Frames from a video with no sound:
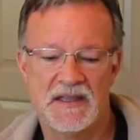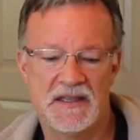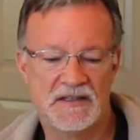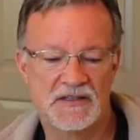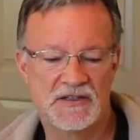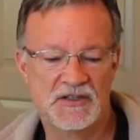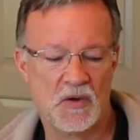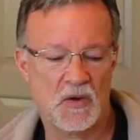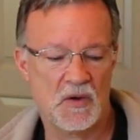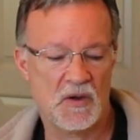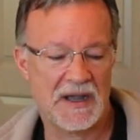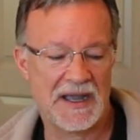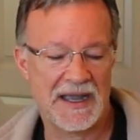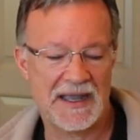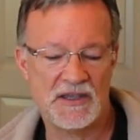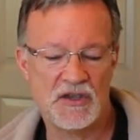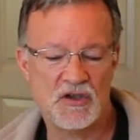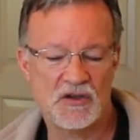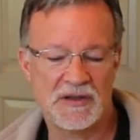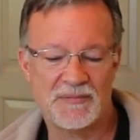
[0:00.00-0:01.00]
So
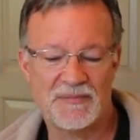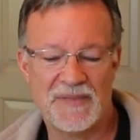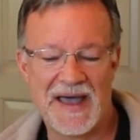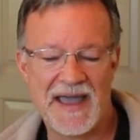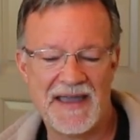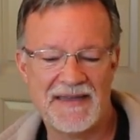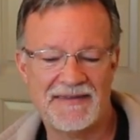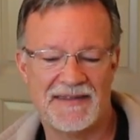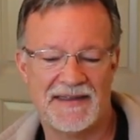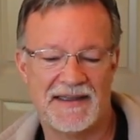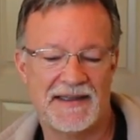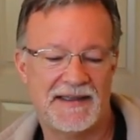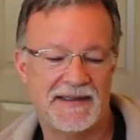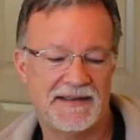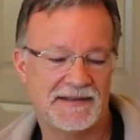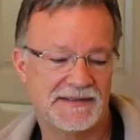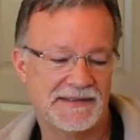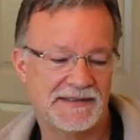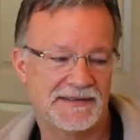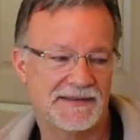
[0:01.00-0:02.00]
you can buy
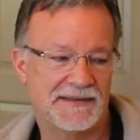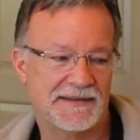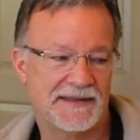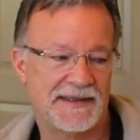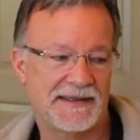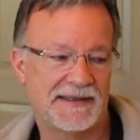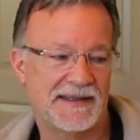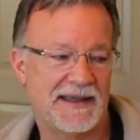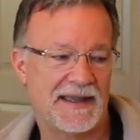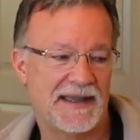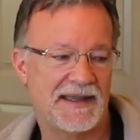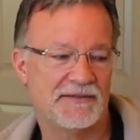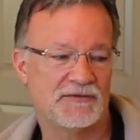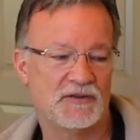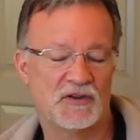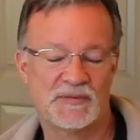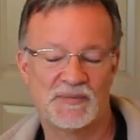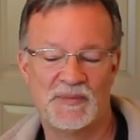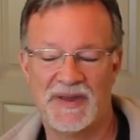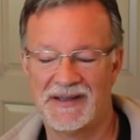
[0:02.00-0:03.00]
things, like I have
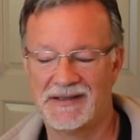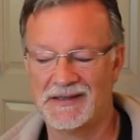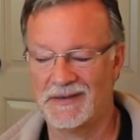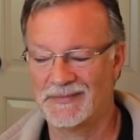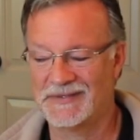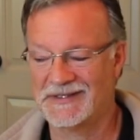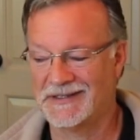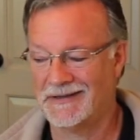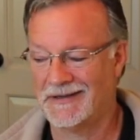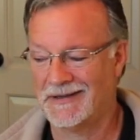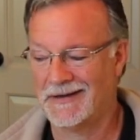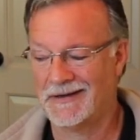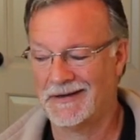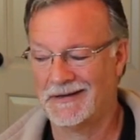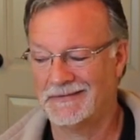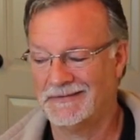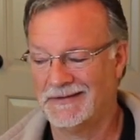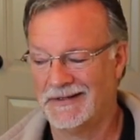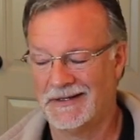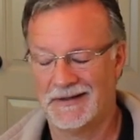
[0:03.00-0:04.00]
those pickups in
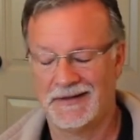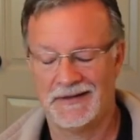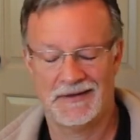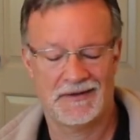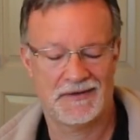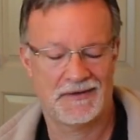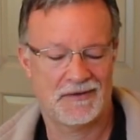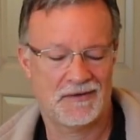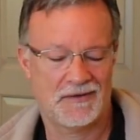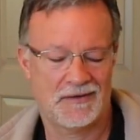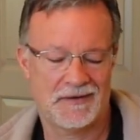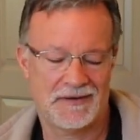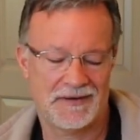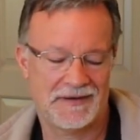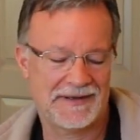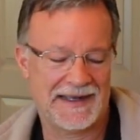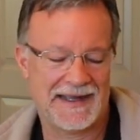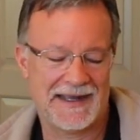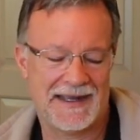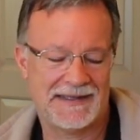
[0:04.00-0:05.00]
there, or
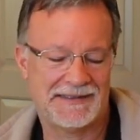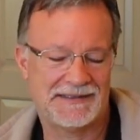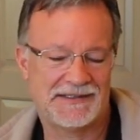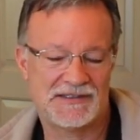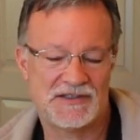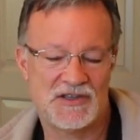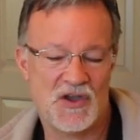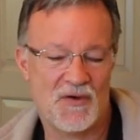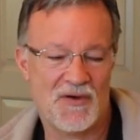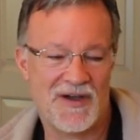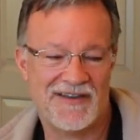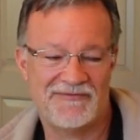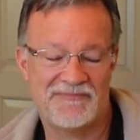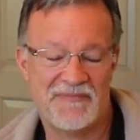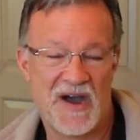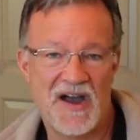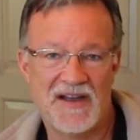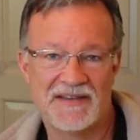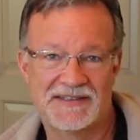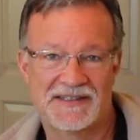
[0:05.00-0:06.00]
I just know I've
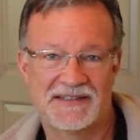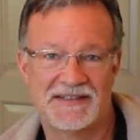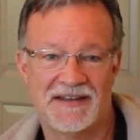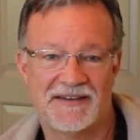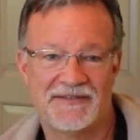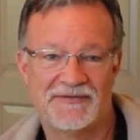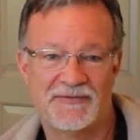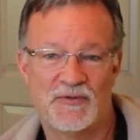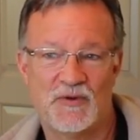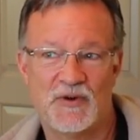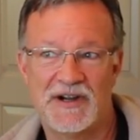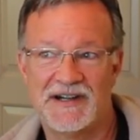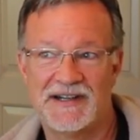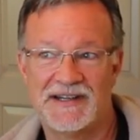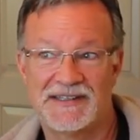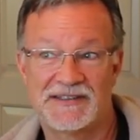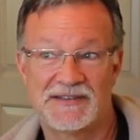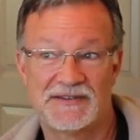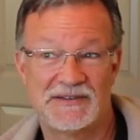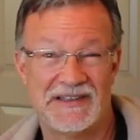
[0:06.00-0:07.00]
bought stuff where
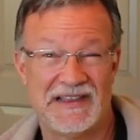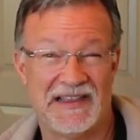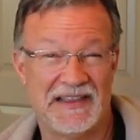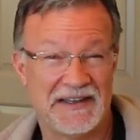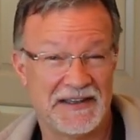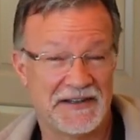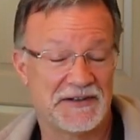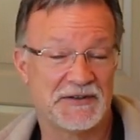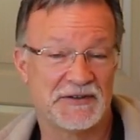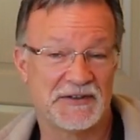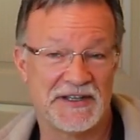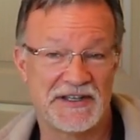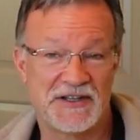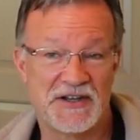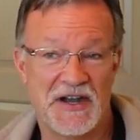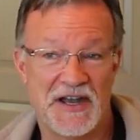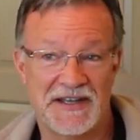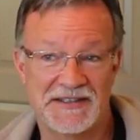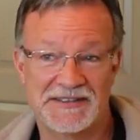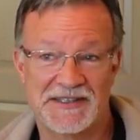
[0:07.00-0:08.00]
it's literally
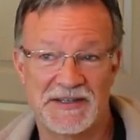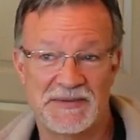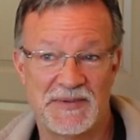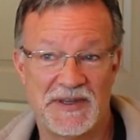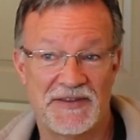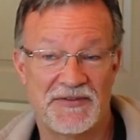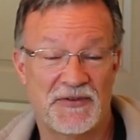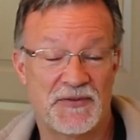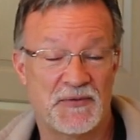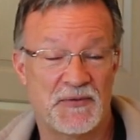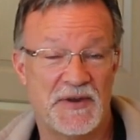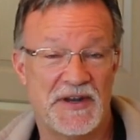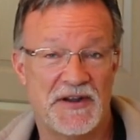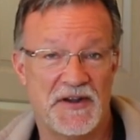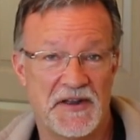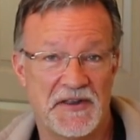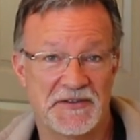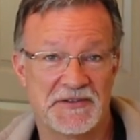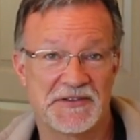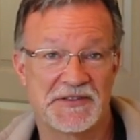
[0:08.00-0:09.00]
costing me
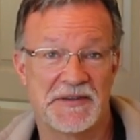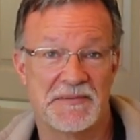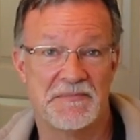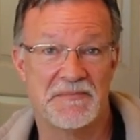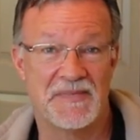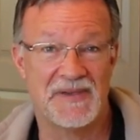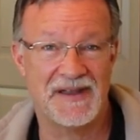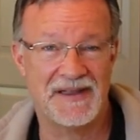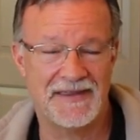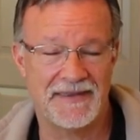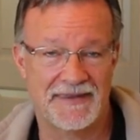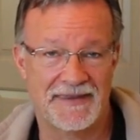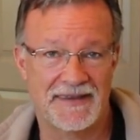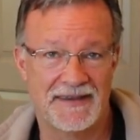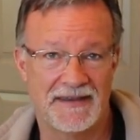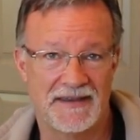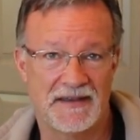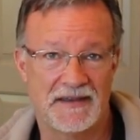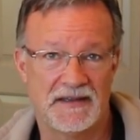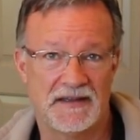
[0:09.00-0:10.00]
$3 a month
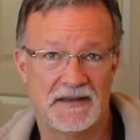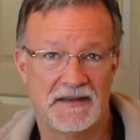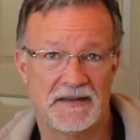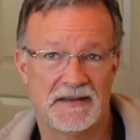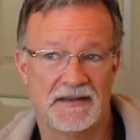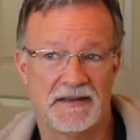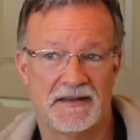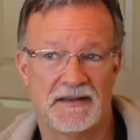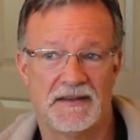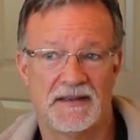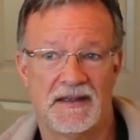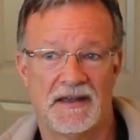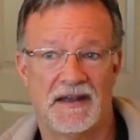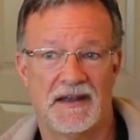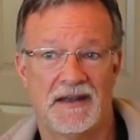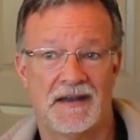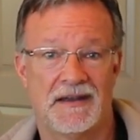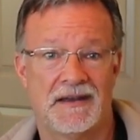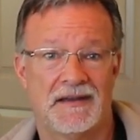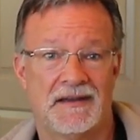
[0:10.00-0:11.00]

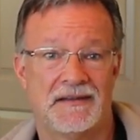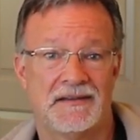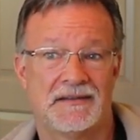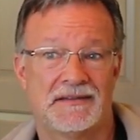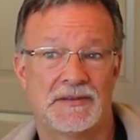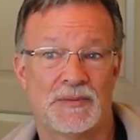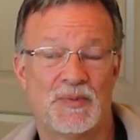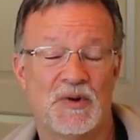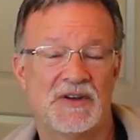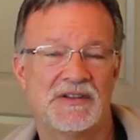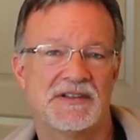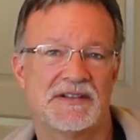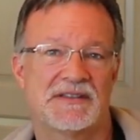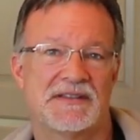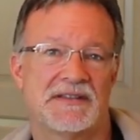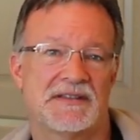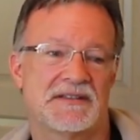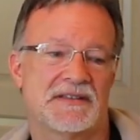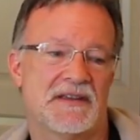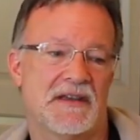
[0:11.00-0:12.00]
to purchase
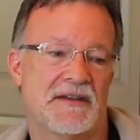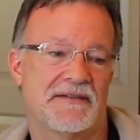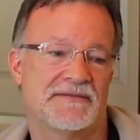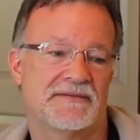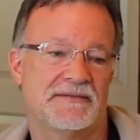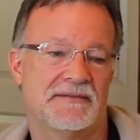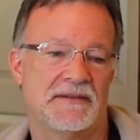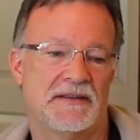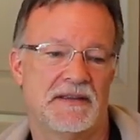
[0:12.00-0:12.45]
this stuff.